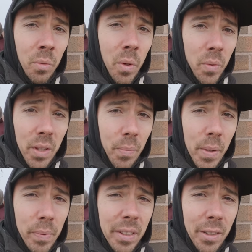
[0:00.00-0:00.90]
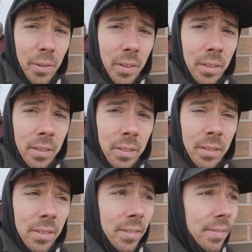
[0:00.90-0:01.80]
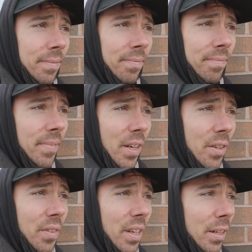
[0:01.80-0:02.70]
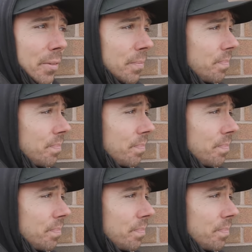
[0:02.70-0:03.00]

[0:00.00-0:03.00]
What would the people do? I don't even know.